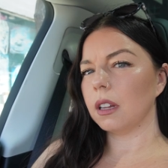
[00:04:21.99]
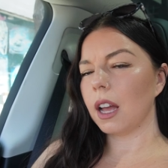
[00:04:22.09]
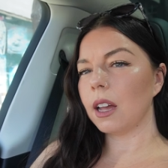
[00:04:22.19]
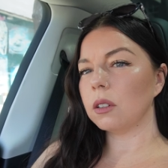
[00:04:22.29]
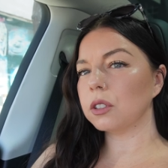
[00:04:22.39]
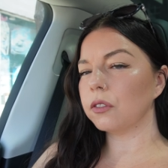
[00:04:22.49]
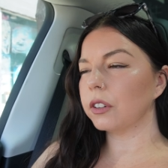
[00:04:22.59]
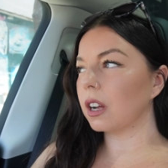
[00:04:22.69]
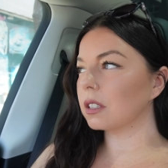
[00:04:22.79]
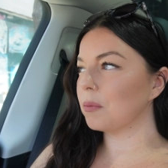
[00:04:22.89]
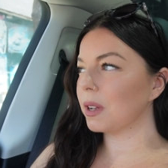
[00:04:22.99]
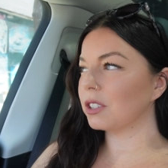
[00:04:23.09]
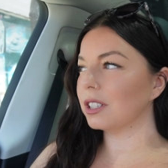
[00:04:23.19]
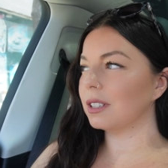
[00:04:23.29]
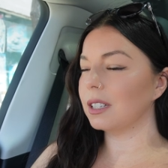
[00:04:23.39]
I also forgot to
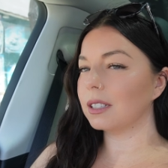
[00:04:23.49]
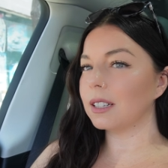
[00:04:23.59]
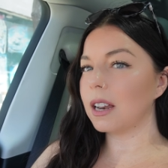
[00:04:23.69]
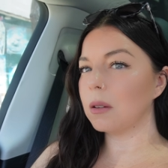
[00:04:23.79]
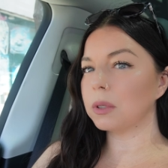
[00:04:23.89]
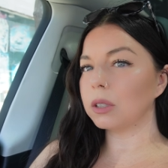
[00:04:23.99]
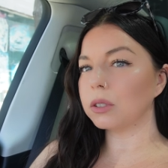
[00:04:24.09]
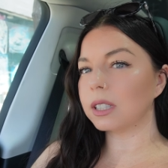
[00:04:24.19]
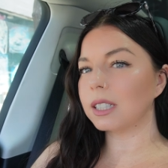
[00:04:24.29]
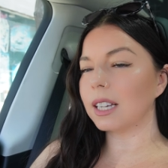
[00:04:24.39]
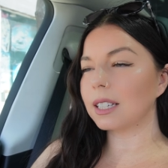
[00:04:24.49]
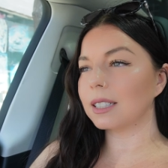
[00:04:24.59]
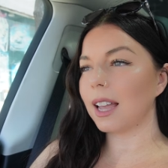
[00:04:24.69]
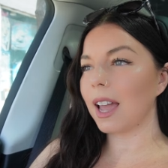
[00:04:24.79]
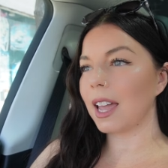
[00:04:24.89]
mention he stayed up till
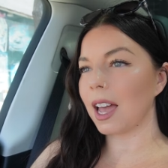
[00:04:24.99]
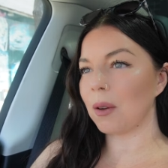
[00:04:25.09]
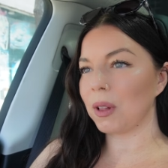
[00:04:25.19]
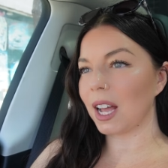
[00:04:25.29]
6 a.m.